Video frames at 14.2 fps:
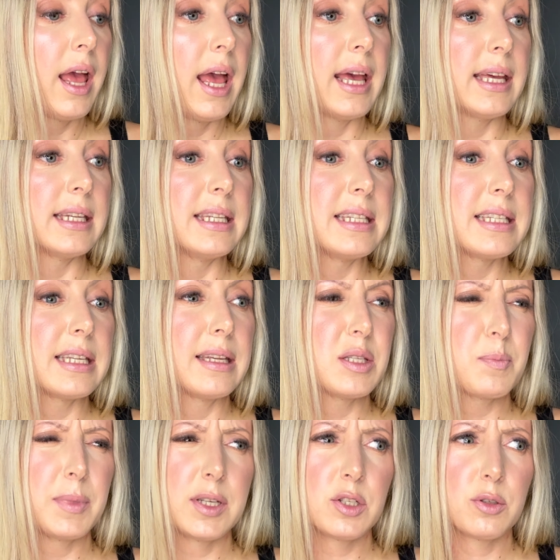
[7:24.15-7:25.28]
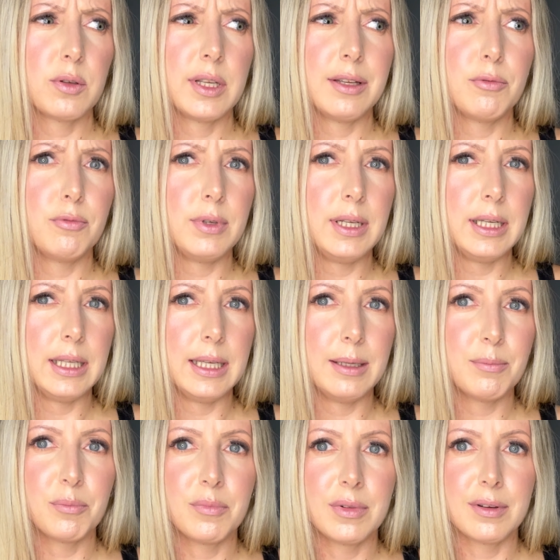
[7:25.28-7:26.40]
and uh, especially really
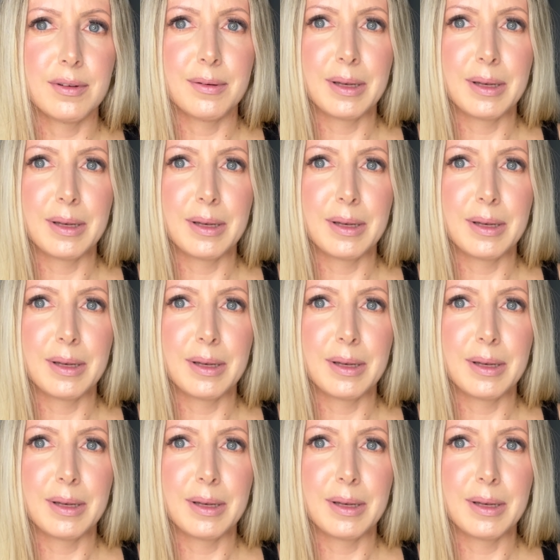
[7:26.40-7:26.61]
uh,